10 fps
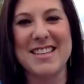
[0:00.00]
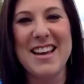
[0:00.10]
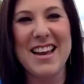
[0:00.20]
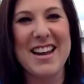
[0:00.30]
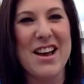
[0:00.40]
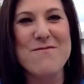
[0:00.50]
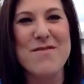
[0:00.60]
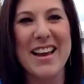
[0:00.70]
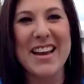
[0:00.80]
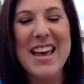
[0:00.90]
and I'm right.
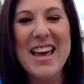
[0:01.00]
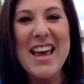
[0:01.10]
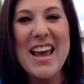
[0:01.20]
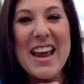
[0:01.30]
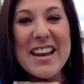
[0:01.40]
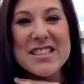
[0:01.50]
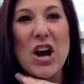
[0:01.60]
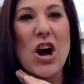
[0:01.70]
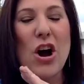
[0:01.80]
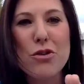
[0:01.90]
like, it is a
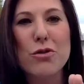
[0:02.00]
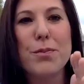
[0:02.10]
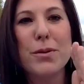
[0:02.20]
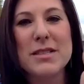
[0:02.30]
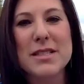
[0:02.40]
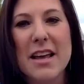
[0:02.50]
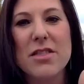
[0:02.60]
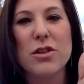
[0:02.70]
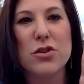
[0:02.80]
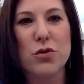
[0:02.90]
hundred percent
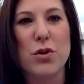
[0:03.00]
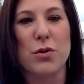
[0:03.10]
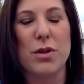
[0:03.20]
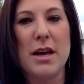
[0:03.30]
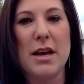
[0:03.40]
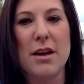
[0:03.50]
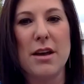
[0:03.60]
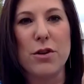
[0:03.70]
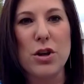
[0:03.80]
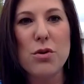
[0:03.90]
the truth.
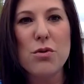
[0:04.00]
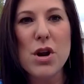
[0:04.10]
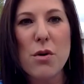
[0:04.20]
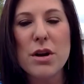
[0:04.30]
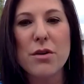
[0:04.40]
If you know what